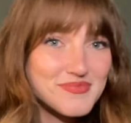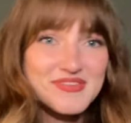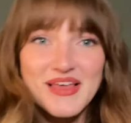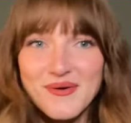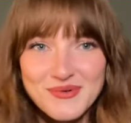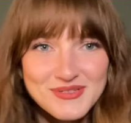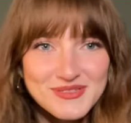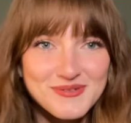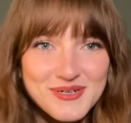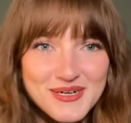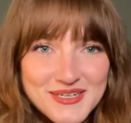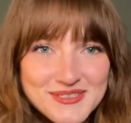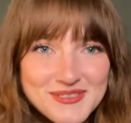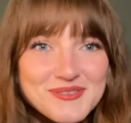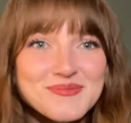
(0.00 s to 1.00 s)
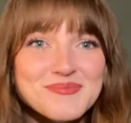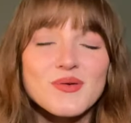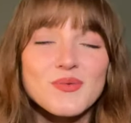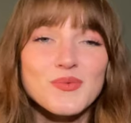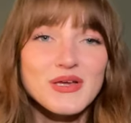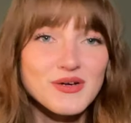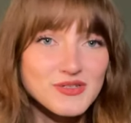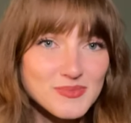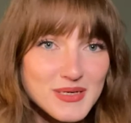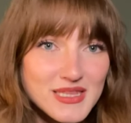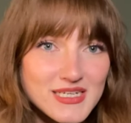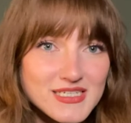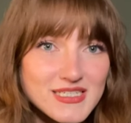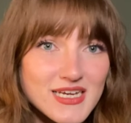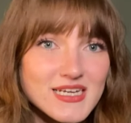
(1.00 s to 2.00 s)
That was the rehearsal. We got to meet the
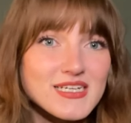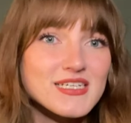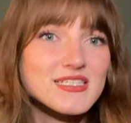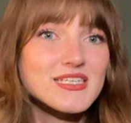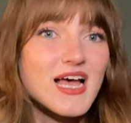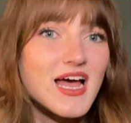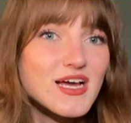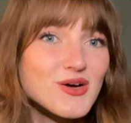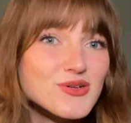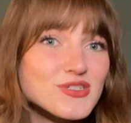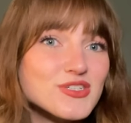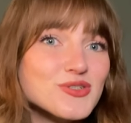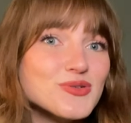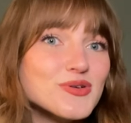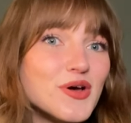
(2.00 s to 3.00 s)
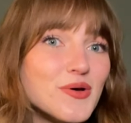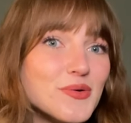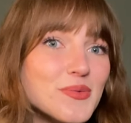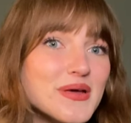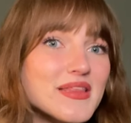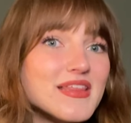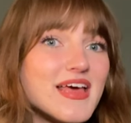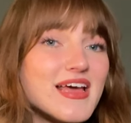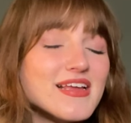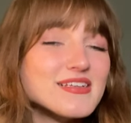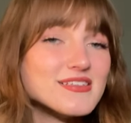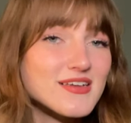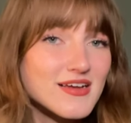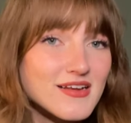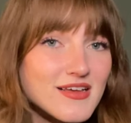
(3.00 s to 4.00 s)
designers. I got to go with a
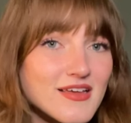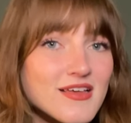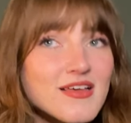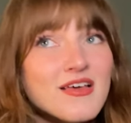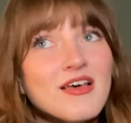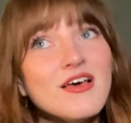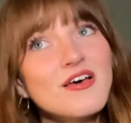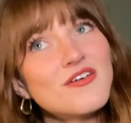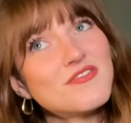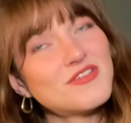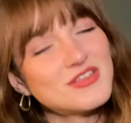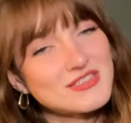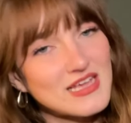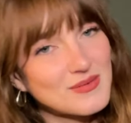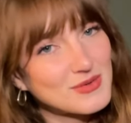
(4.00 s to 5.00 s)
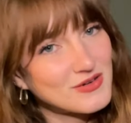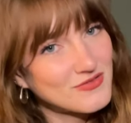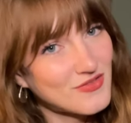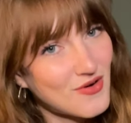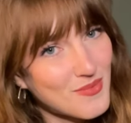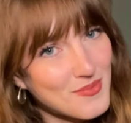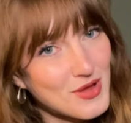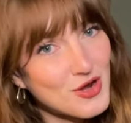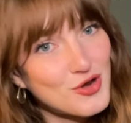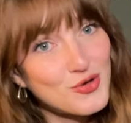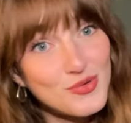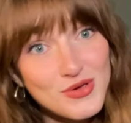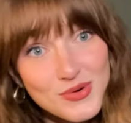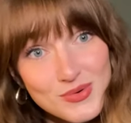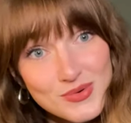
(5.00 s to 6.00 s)
designer for the segment from New
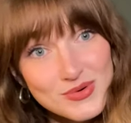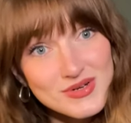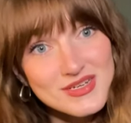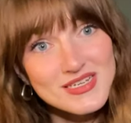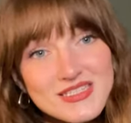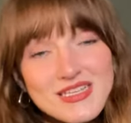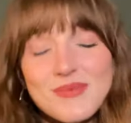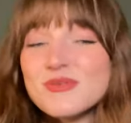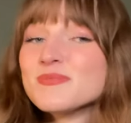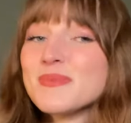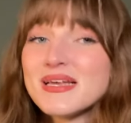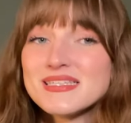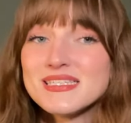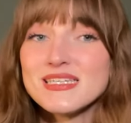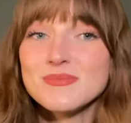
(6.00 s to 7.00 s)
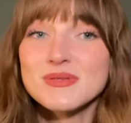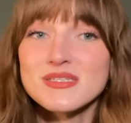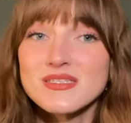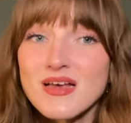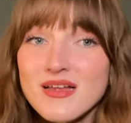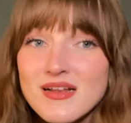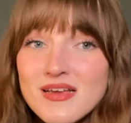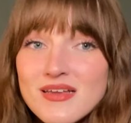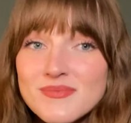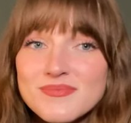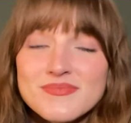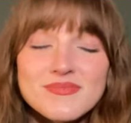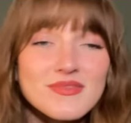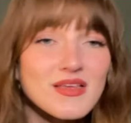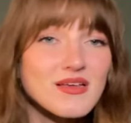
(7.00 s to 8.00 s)
York. name was Bessie Besana.
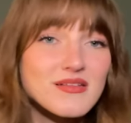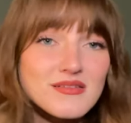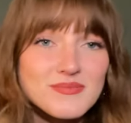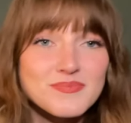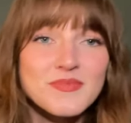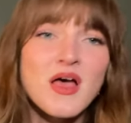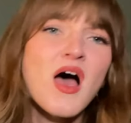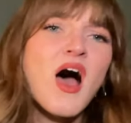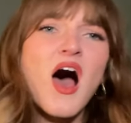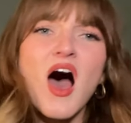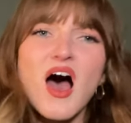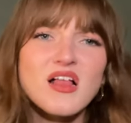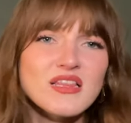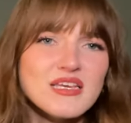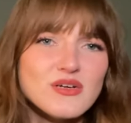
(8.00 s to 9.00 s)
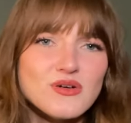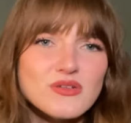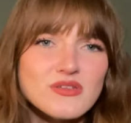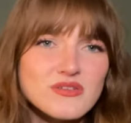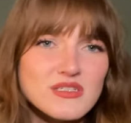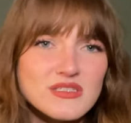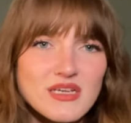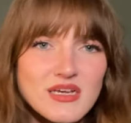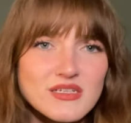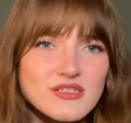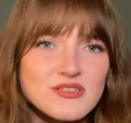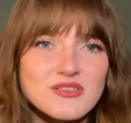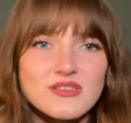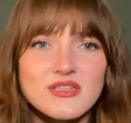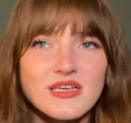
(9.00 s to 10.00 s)
I'll, I'll link all the
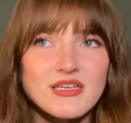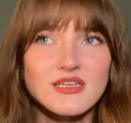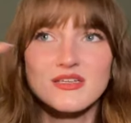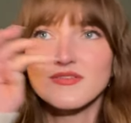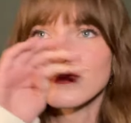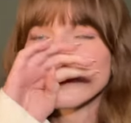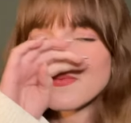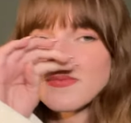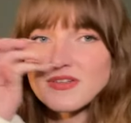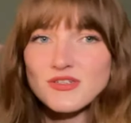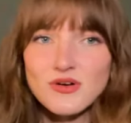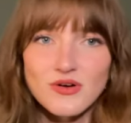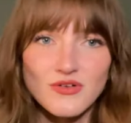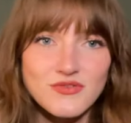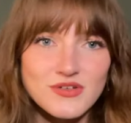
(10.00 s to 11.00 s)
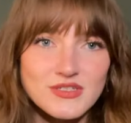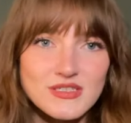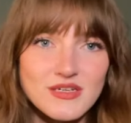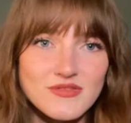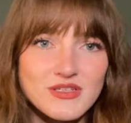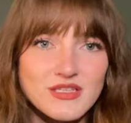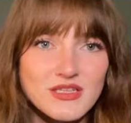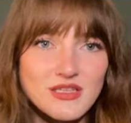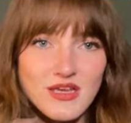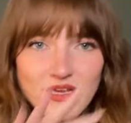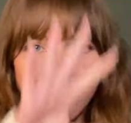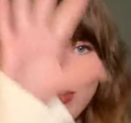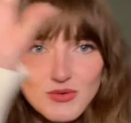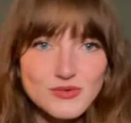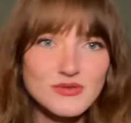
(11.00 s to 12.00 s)
designers and like photographers and everything that I
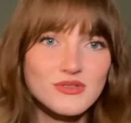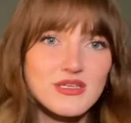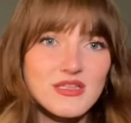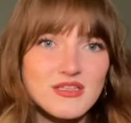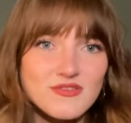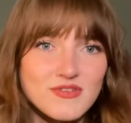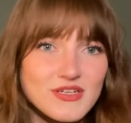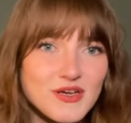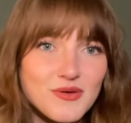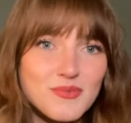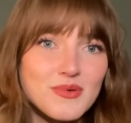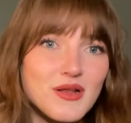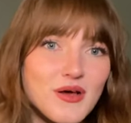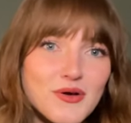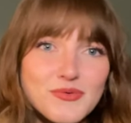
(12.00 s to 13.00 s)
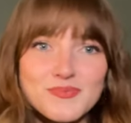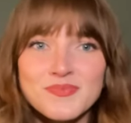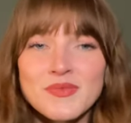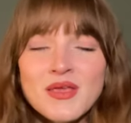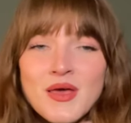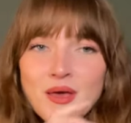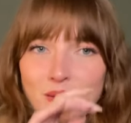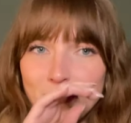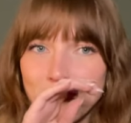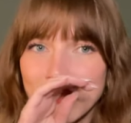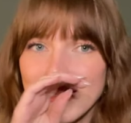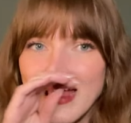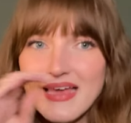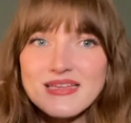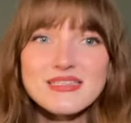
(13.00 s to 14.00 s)
use in this video below. But
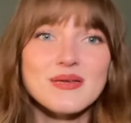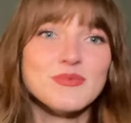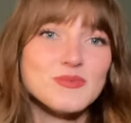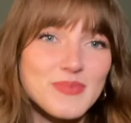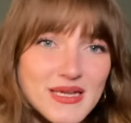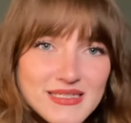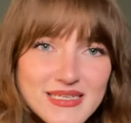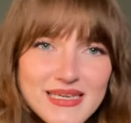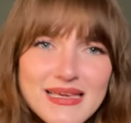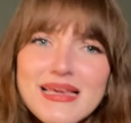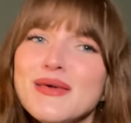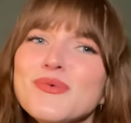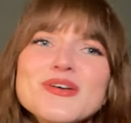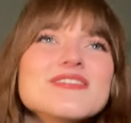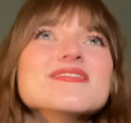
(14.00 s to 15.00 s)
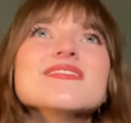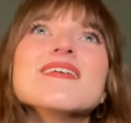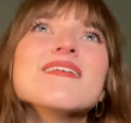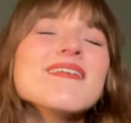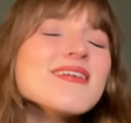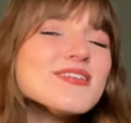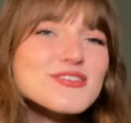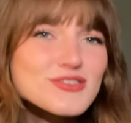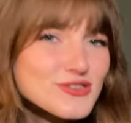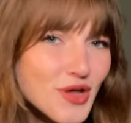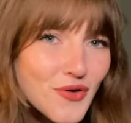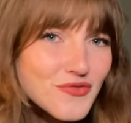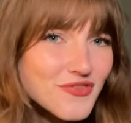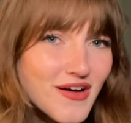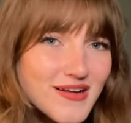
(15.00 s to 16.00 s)
yeah, his name is Bessie. He was
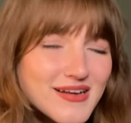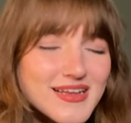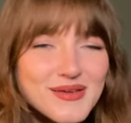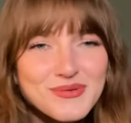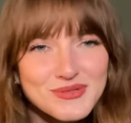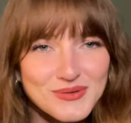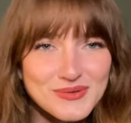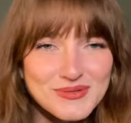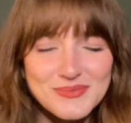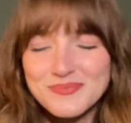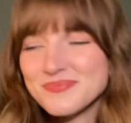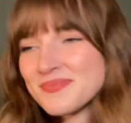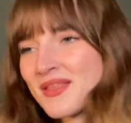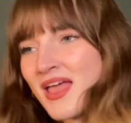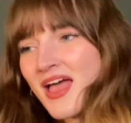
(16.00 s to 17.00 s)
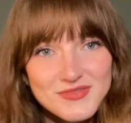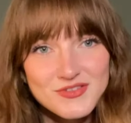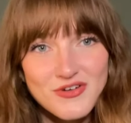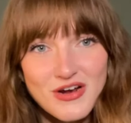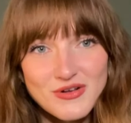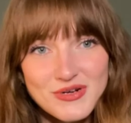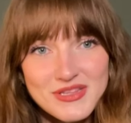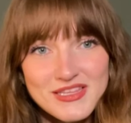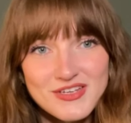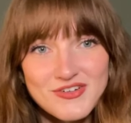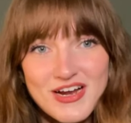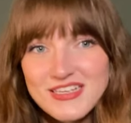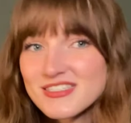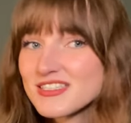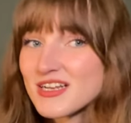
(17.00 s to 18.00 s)
so fun. He was awesome. Tried on the
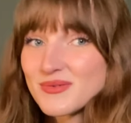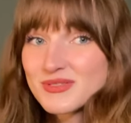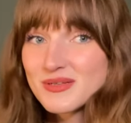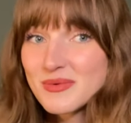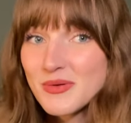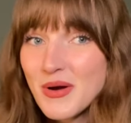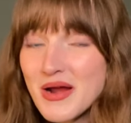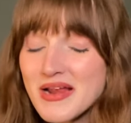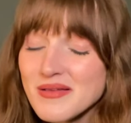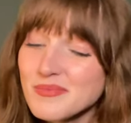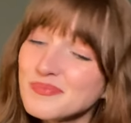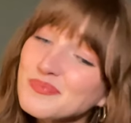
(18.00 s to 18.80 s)
dress that I was going to be wearing